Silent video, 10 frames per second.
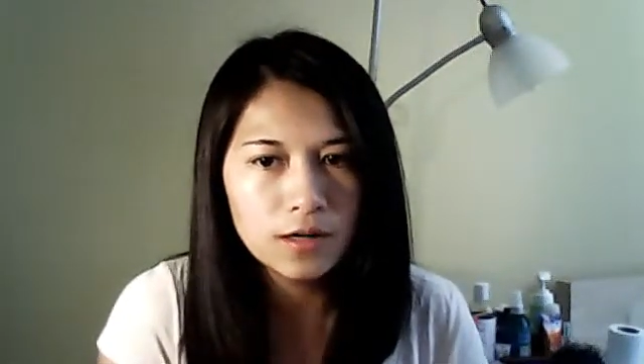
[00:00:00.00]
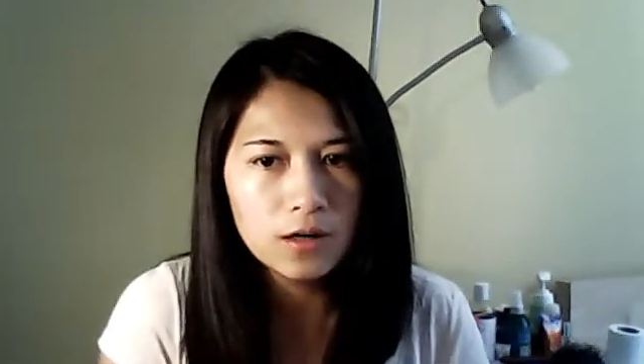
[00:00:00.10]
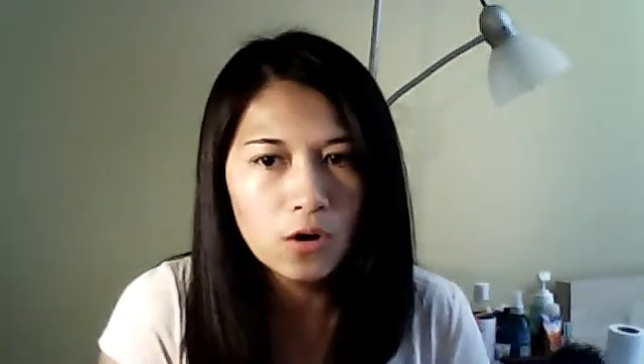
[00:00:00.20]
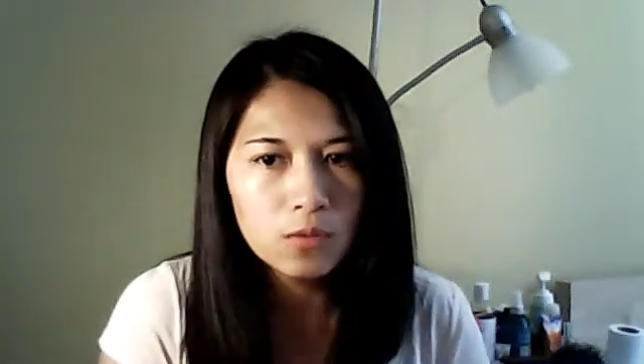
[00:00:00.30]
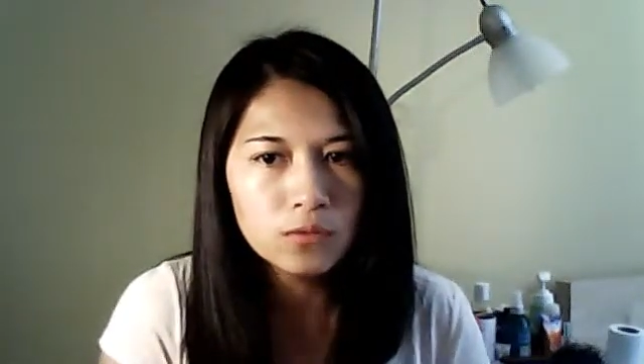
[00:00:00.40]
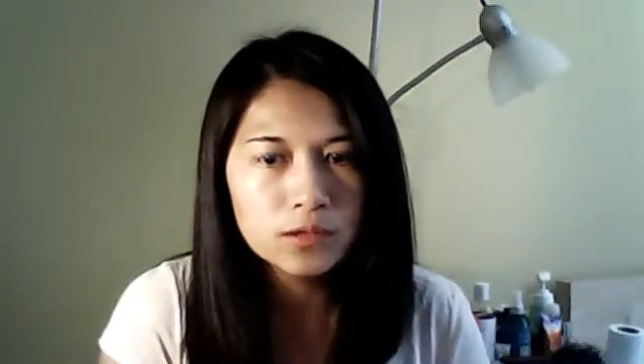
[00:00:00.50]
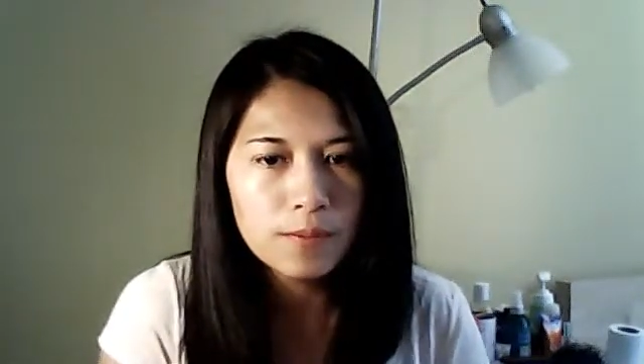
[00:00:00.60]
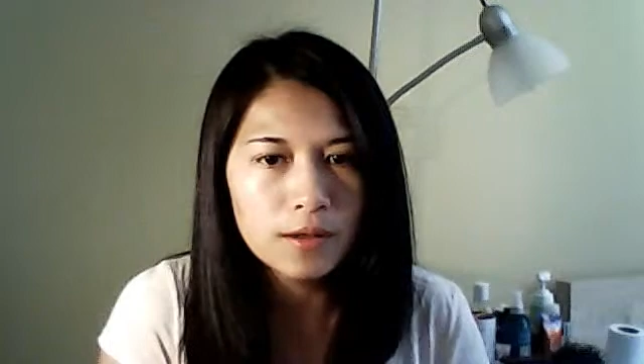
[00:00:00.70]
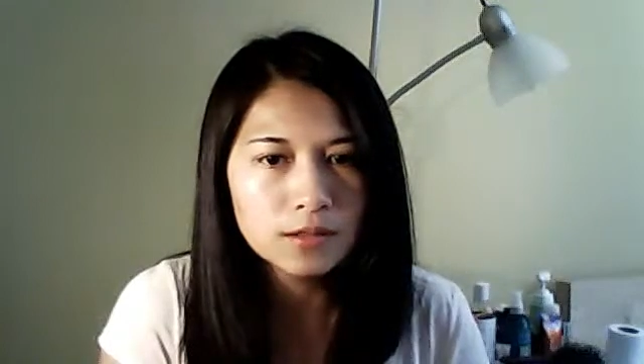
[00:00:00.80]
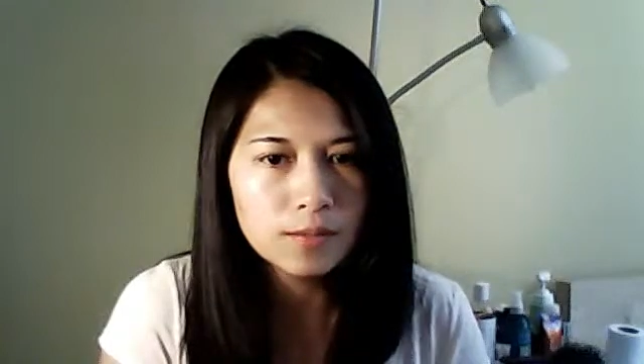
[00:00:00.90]
own
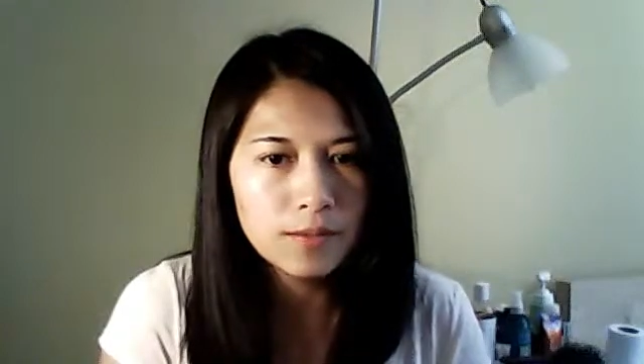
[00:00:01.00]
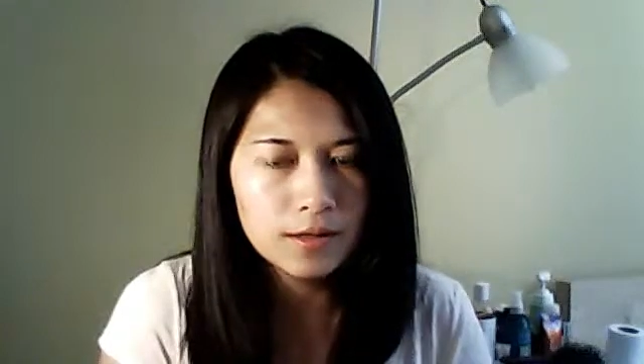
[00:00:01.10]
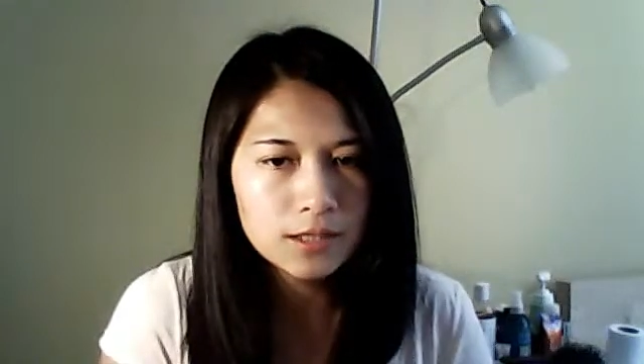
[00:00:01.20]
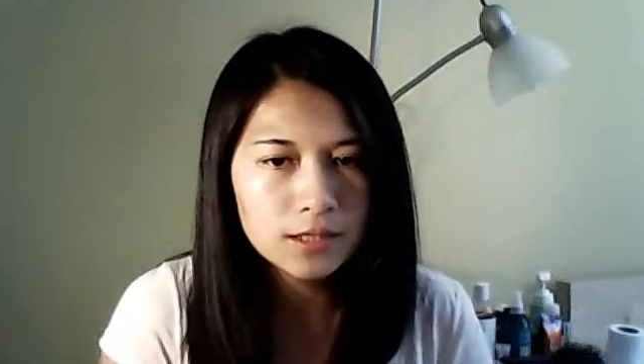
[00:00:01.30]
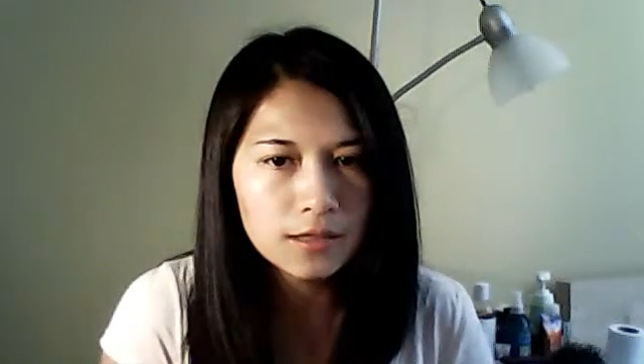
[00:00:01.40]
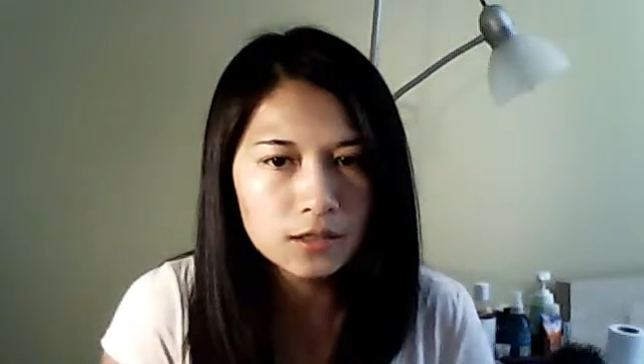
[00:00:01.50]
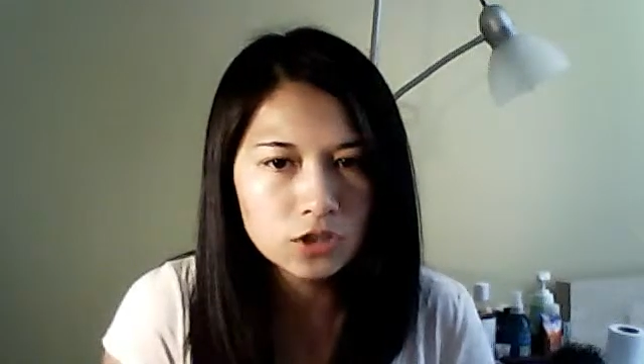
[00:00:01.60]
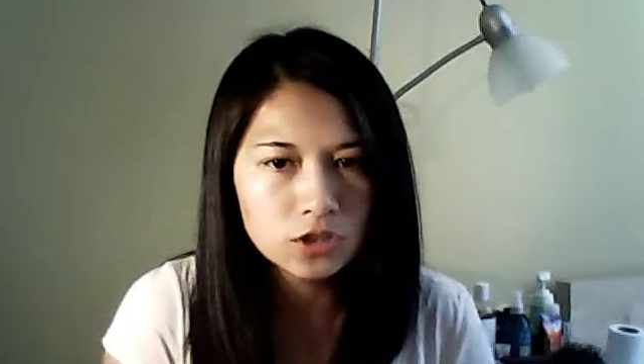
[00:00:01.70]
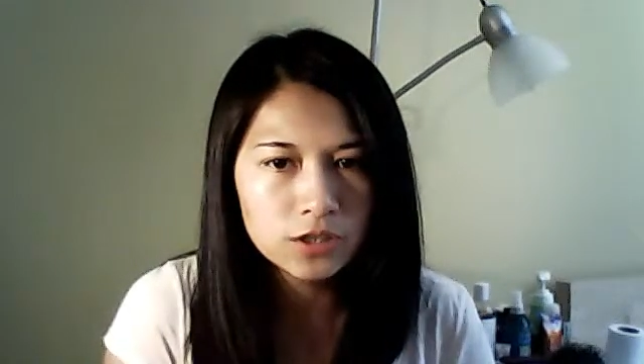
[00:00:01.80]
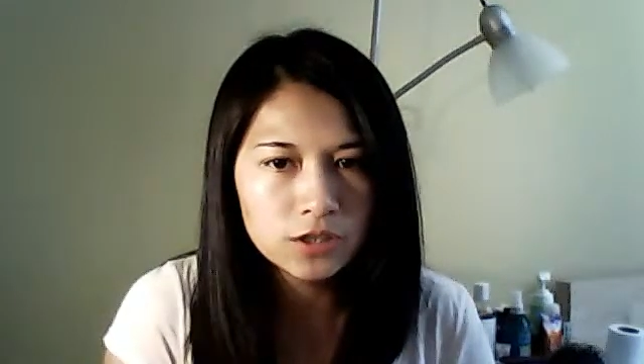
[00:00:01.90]
responsibility and
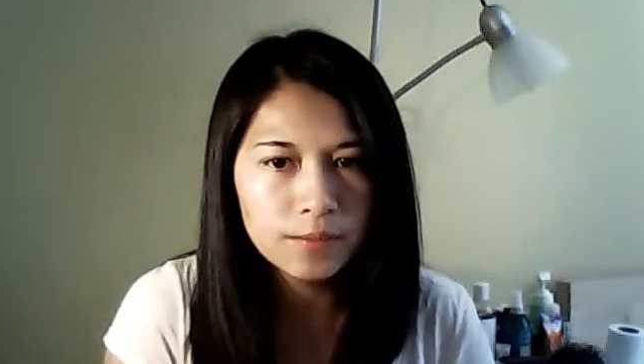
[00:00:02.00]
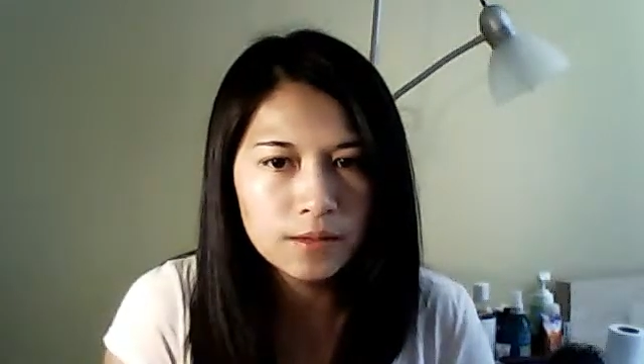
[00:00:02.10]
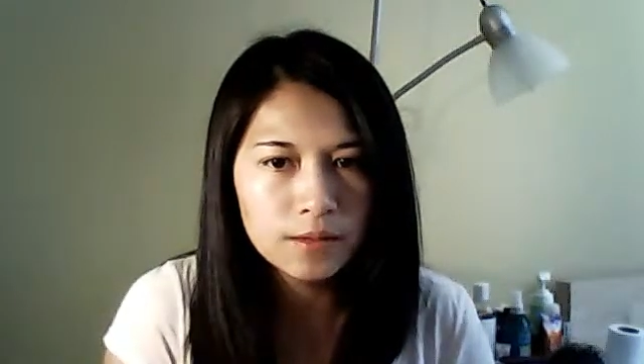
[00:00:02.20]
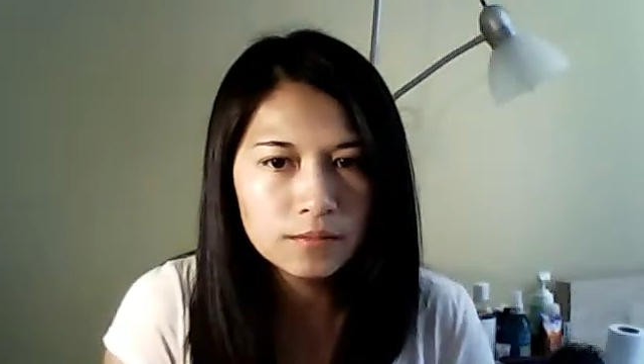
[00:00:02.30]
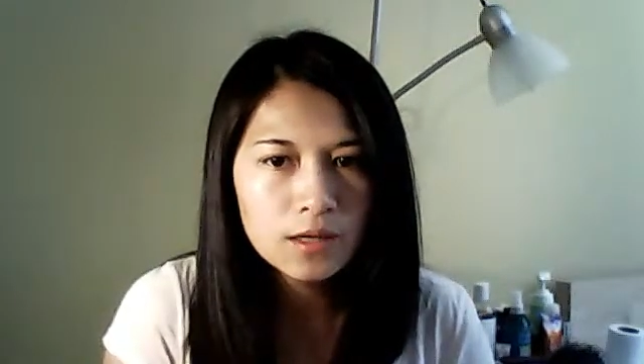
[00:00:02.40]
achievement,